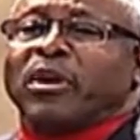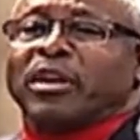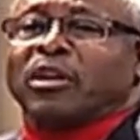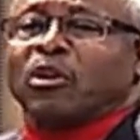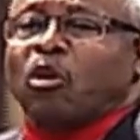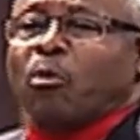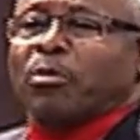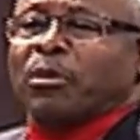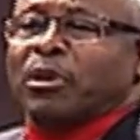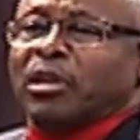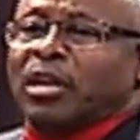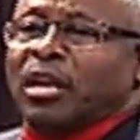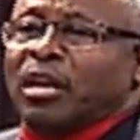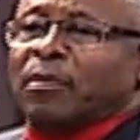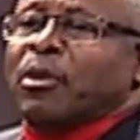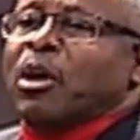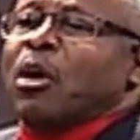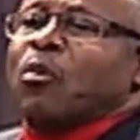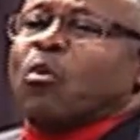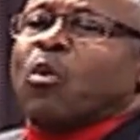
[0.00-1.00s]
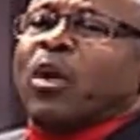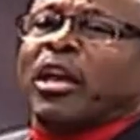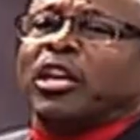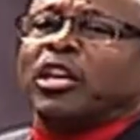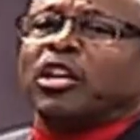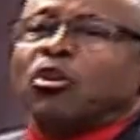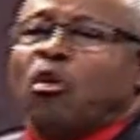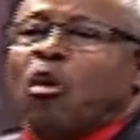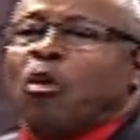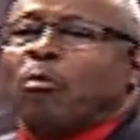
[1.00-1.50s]
and open it up. Why do
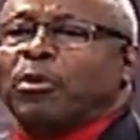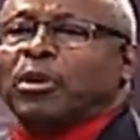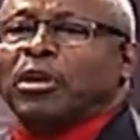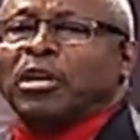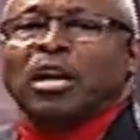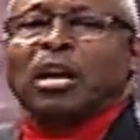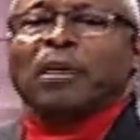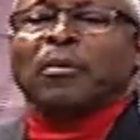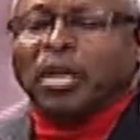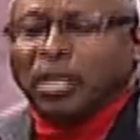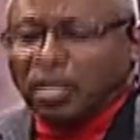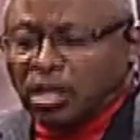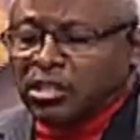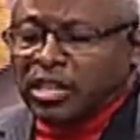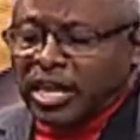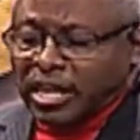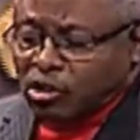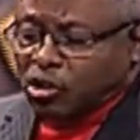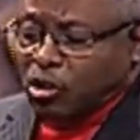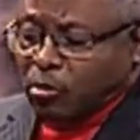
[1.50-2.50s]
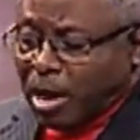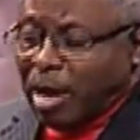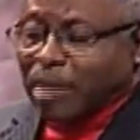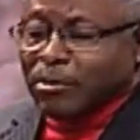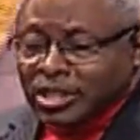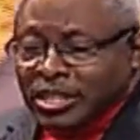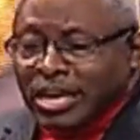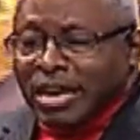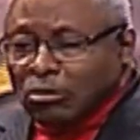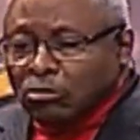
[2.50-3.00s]
you open it up? Because that's your mama's
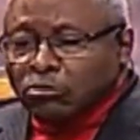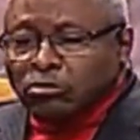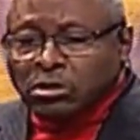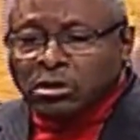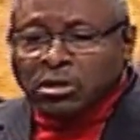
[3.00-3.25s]
house.